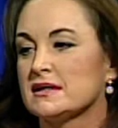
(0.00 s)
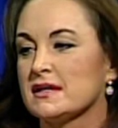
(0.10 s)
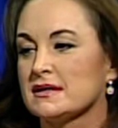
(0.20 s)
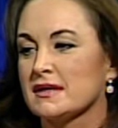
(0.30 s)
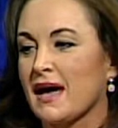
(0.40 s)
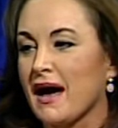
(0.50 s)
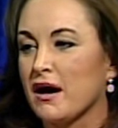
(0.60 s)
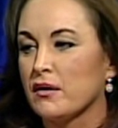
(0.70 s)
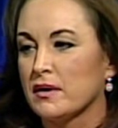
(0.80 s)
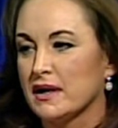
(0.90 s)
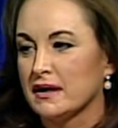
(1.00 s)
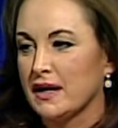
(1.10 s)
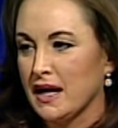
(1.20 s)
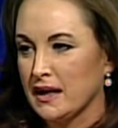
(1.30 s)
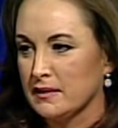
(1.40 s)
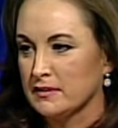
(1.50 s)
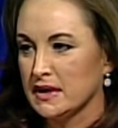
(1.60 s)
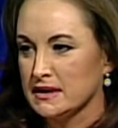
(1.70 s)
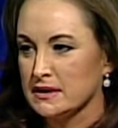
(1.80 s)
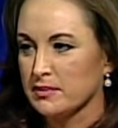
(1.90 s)
this how it came
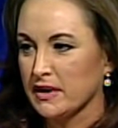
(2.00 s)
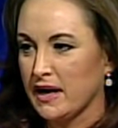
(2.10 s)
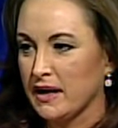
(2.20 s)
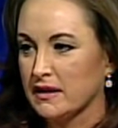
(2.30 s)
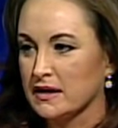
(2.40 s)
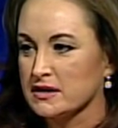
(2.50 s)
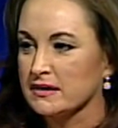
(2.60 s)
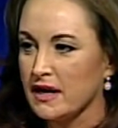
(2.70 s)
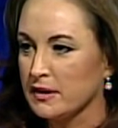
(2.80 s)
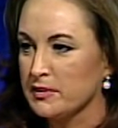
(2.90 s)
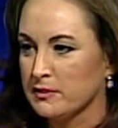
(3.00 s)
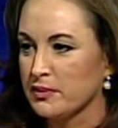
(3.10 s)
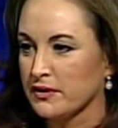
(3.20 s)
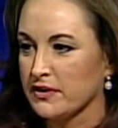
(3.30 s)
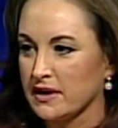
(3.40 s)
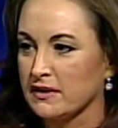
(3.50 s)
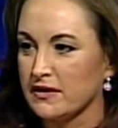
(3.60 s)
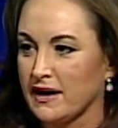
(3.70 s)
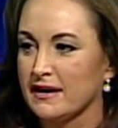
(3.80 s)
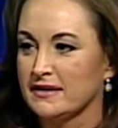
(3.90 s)
into play? Because mm. a lot of people think
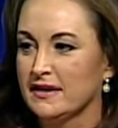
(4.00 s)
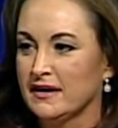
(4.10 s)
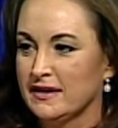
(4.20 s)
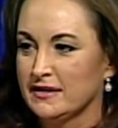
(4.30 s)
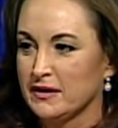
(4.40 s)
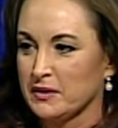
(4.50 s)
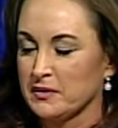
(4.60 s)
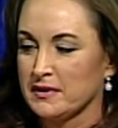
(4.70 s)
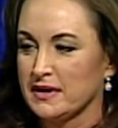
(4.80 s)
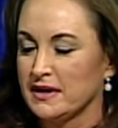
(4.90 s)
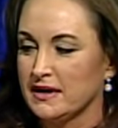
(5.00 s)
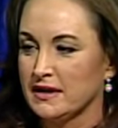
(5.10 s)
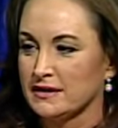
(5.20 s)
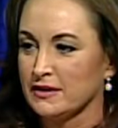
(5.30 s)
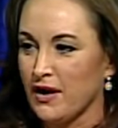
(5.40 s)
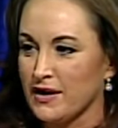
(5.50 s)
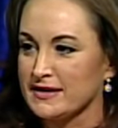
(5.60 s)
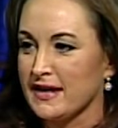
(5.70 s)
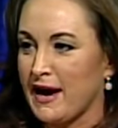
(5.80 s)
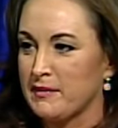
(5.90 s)
that you know laws
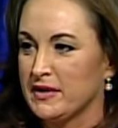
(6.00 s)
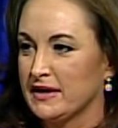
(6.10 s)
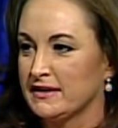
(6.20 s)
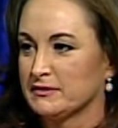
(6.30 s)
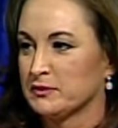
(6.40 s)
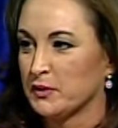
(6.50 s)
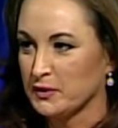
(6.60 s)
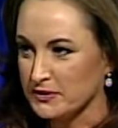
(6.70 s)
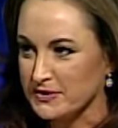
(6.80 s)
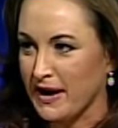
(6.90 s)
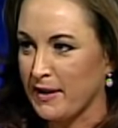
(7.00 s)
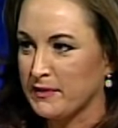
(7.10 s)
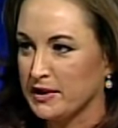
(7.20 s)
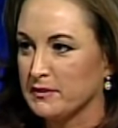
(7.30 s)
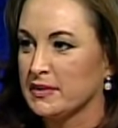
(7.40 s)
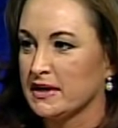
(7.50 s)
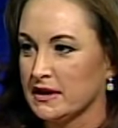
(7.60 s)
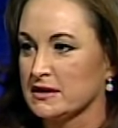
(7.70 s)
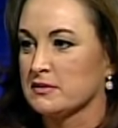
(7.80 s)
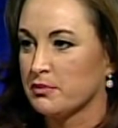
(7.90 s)
happen, mm -hmm. rules happen
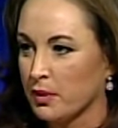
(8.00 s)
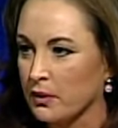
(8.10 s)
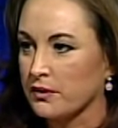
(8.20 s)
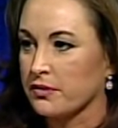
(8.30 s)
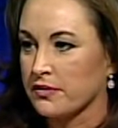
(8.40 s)
because okay. both